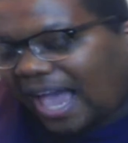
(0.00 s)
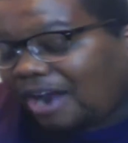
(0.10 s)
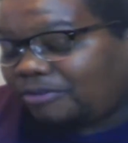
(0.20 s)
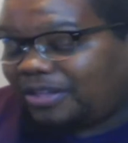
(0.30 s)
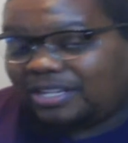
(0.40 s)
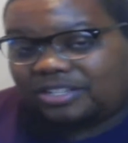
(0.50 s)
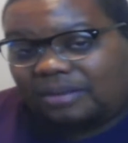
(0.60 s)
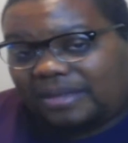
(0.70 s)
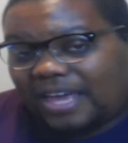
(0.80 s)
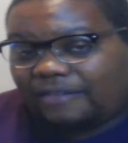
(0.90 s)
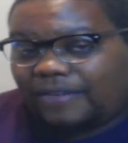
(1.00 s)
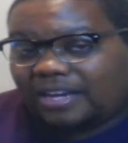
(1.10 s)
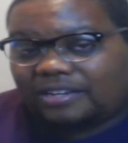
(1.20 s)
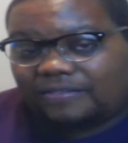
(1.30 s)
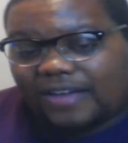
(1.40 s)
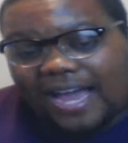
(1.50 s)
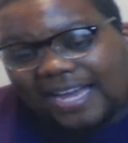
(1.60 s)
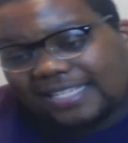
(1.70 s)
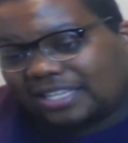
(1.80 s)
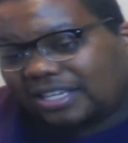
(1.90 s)
I don't think it's going to be that effective.
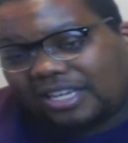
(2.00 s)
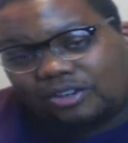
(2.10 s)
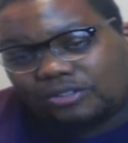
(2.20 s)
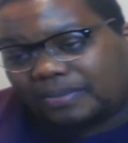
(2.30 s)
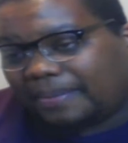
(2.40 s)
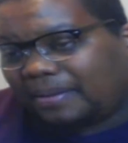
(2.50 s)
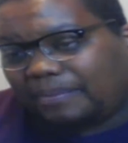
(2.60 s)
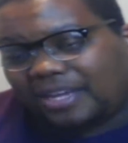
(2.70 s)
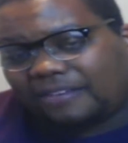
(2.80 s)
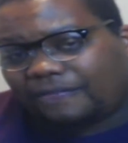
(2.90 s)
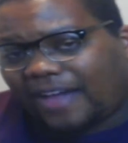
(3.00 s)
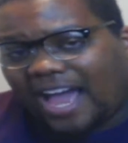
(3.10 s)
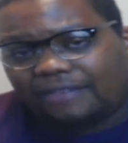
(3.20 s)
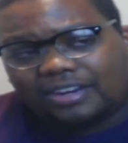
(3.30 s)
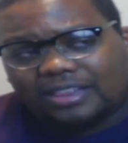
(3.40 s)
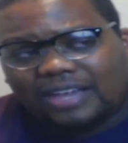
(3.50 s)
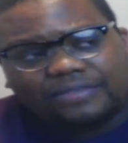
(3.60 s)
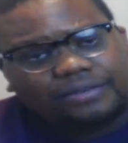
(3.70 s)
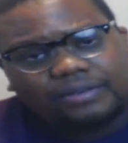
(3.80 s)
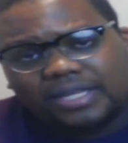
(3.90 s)
I see the Eagles maybe being
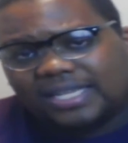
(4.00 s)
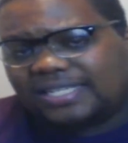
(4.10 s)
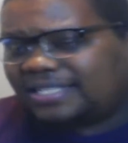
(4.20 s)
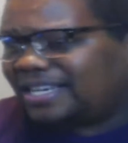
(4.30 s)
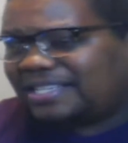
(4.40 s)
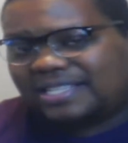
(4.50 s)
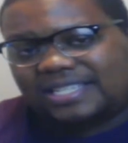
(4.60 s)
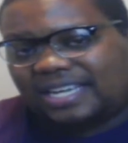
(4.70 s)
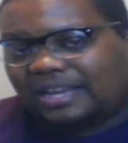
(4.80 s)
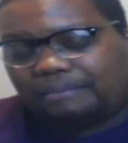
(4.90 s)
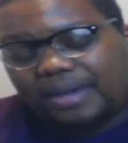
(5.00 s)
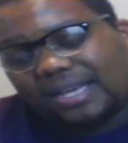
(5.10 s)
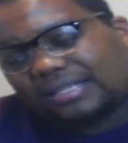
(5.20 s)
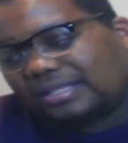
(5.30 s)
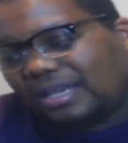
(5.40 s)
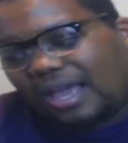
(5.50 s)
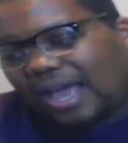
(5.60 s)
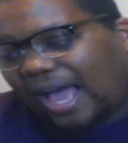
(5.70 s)
5-11, 6-10 at best.